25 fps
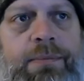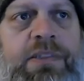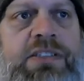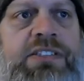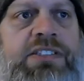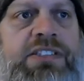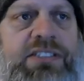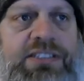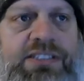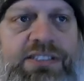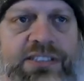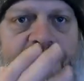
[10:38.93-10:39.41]
It's
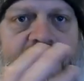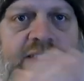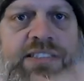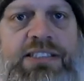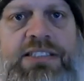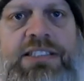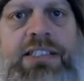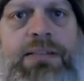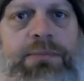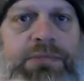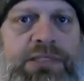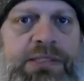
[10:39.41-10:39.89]
just in
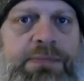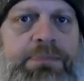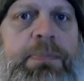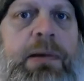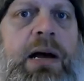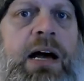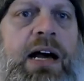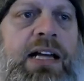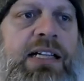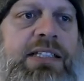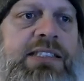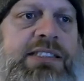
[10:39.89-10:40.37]
some
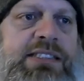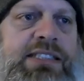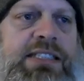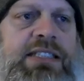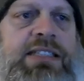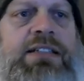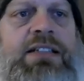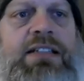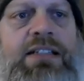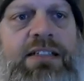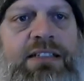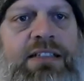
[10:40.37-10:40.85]
spots
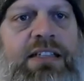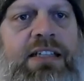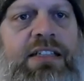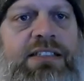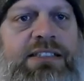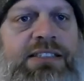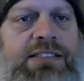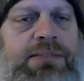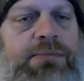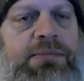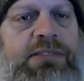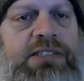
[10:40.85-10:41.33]
it does
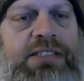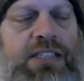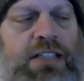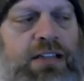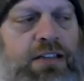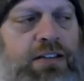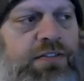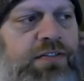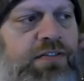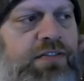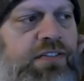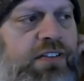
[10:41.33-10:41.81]
some stuff.